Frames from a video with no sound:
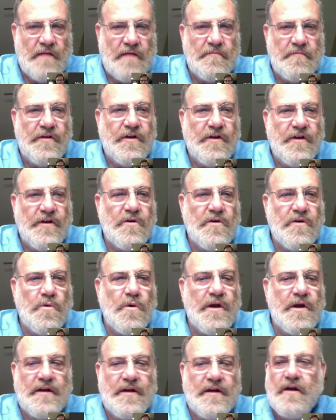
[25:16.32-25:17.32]
You're
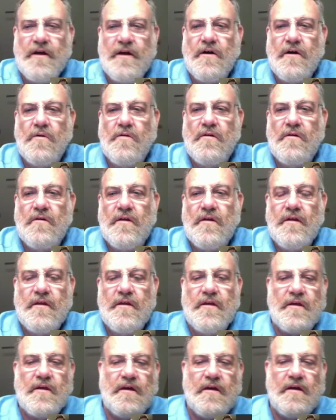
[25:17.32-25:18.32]
going to go,
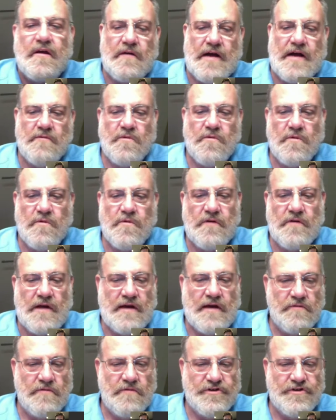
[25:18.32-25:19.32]
I
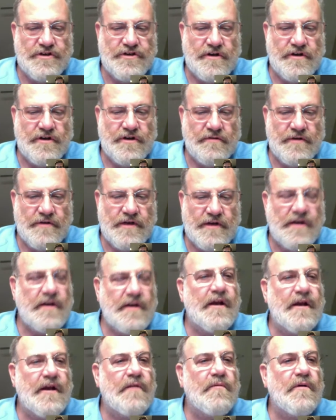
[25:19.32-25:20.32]
will show you again
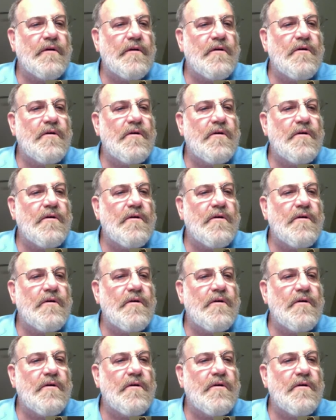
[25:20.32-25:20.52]
here real